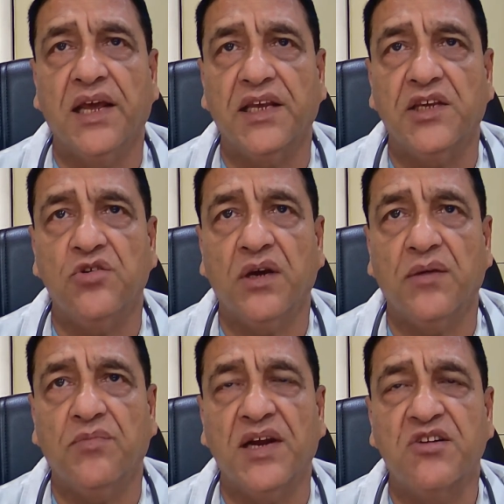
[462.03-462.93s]
like you
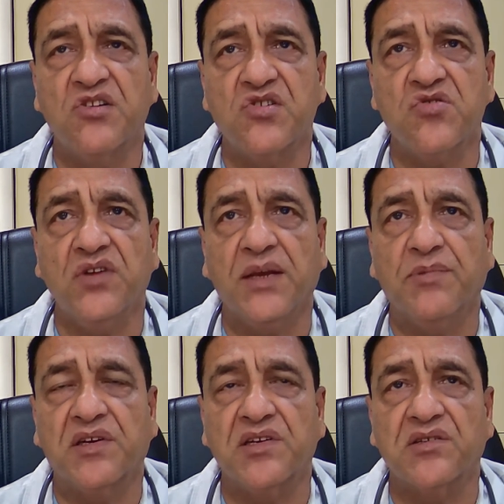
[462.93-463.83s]
have uncontrolled
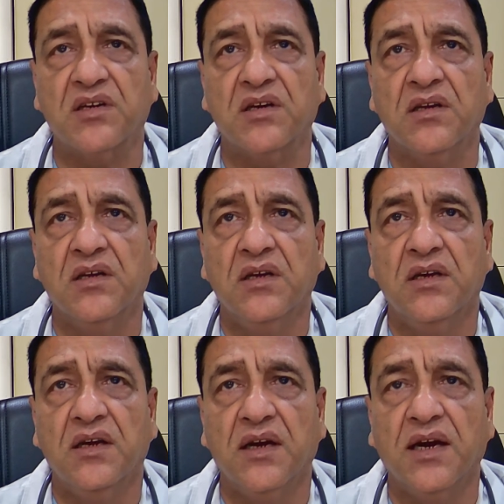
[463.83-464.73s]
hypertension,
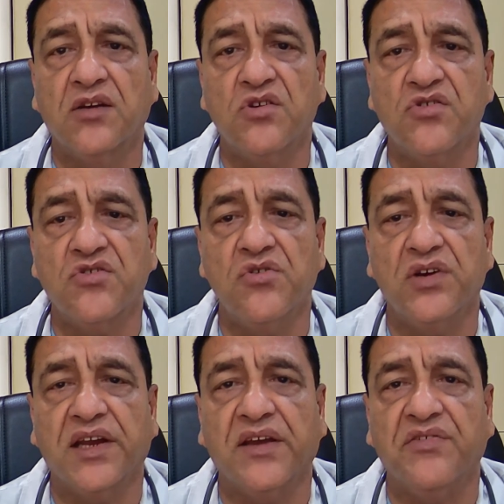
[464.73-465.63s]

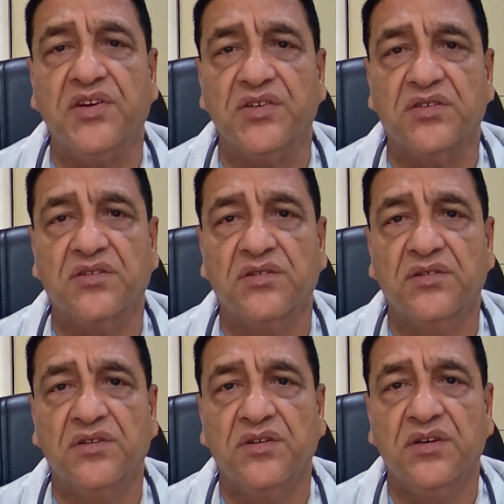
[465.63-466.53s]
uncontrolled diabetes,
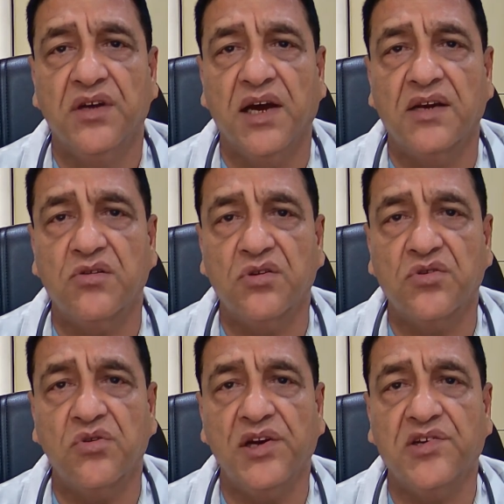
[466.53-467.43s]

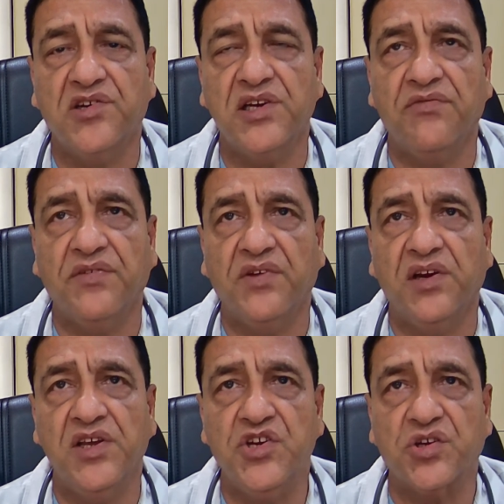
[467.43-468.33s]
uncontrolled atrial
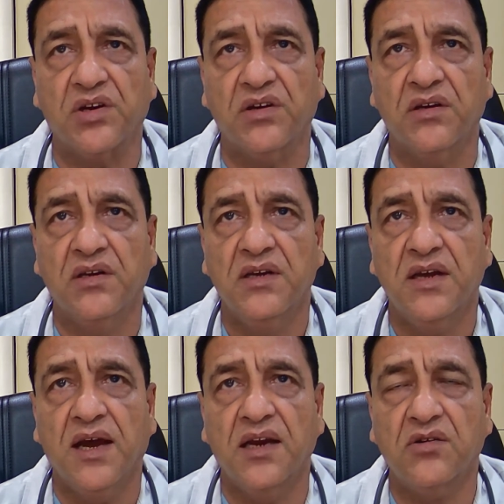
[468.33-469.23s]
fibrillation,
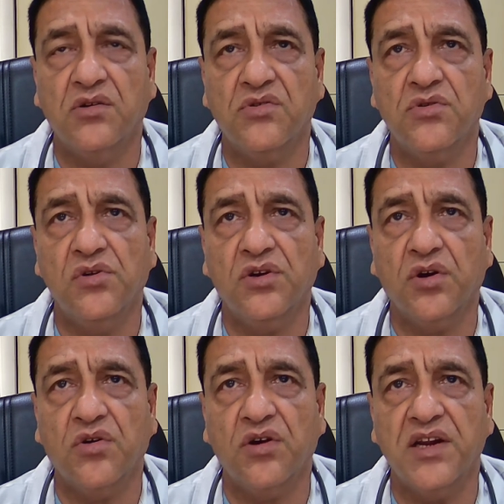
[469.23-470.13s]
uncontrolled
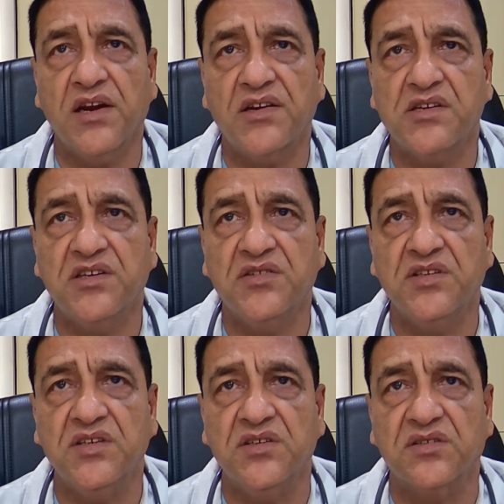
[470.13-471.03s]
coronary artery
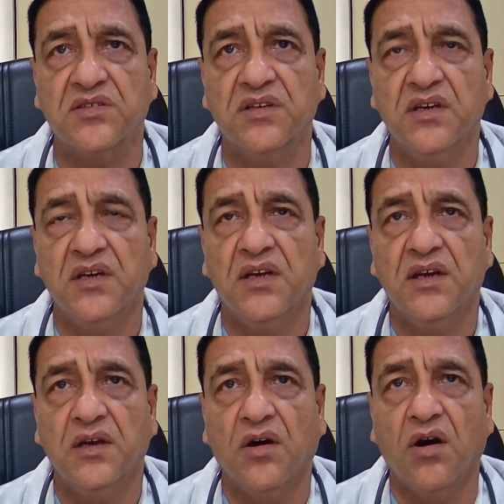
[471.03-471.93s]
disease,
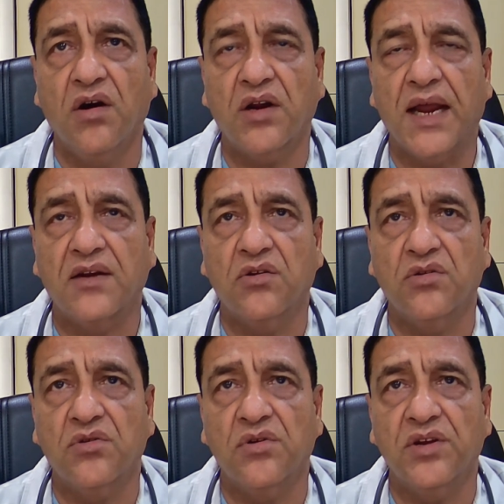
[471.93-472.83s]
or
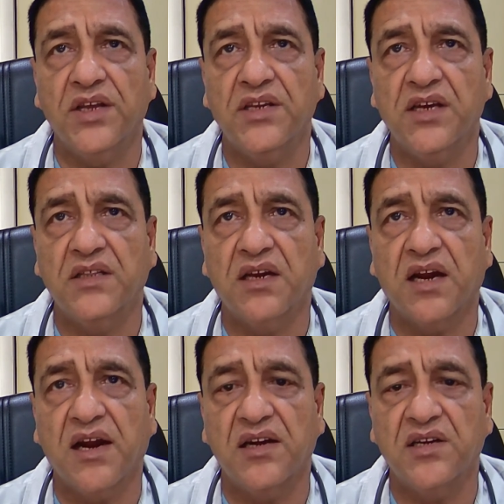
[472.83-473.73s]
uncontrolled any other
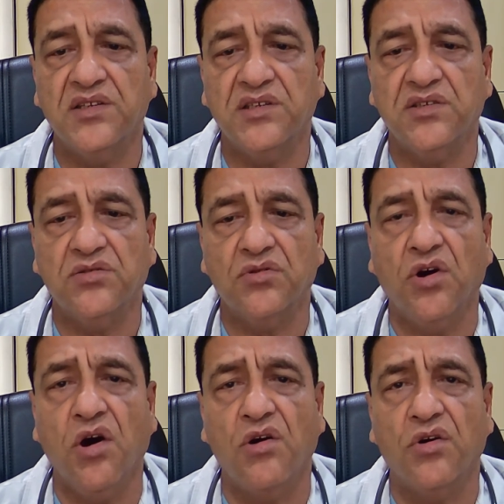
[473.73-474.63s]
heart disease
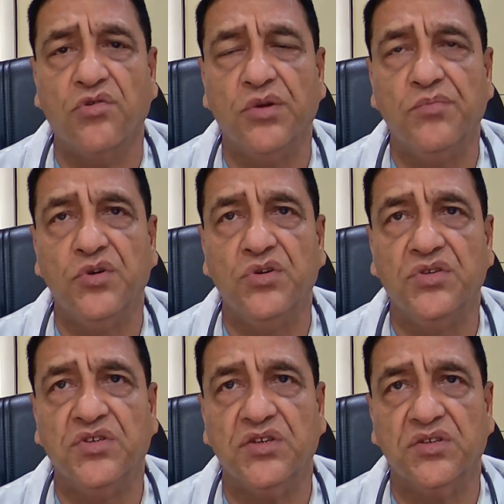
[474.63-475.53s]
or autoimmune
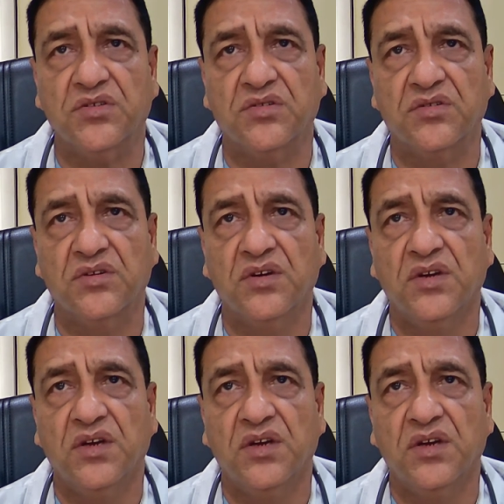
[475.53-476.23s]
disease.